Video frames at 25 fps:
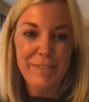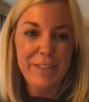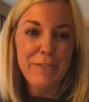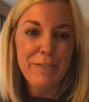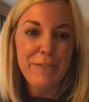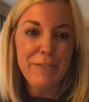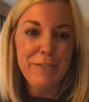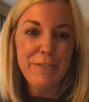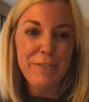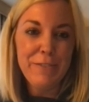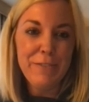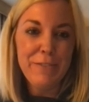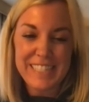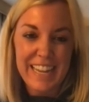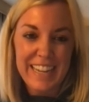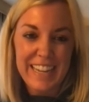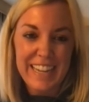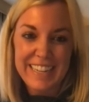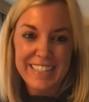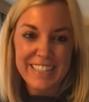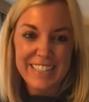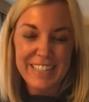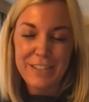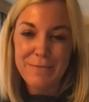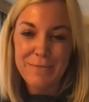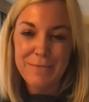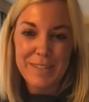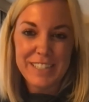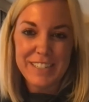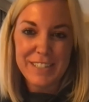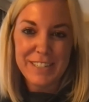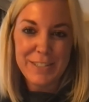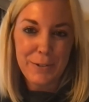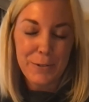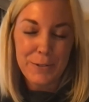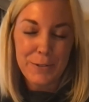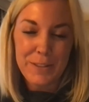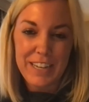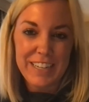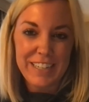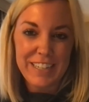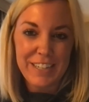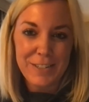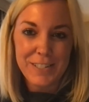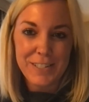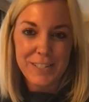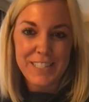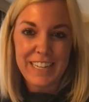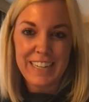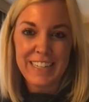you've been told
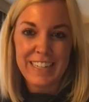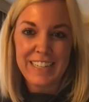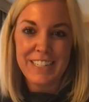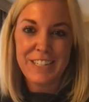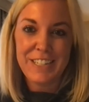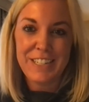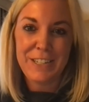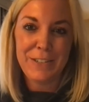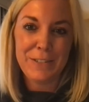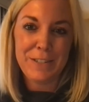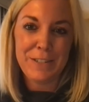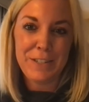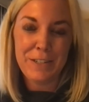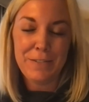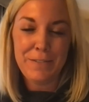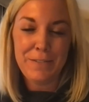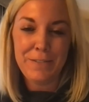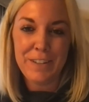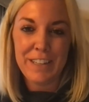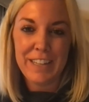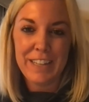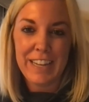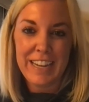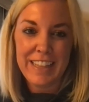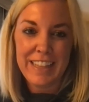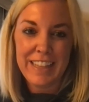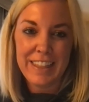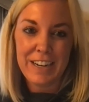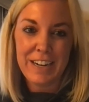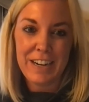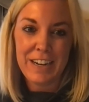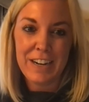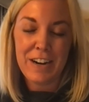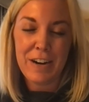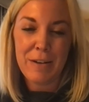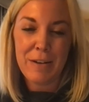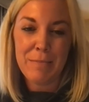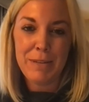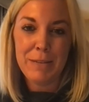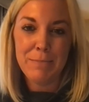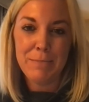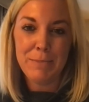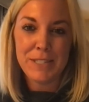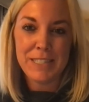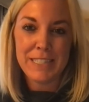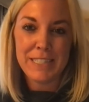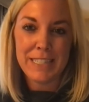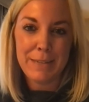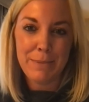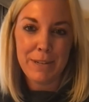that you're skinny too. Do you feel like there are
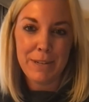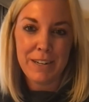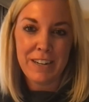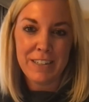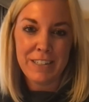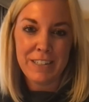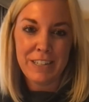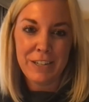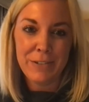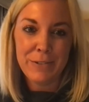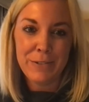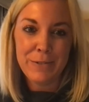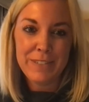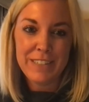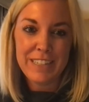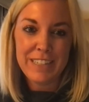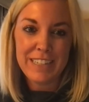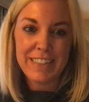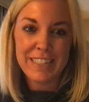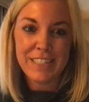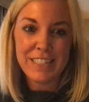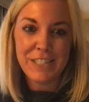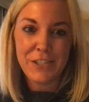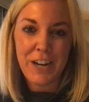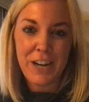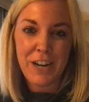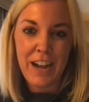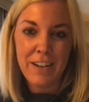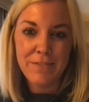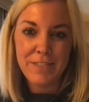people sleeping on you in this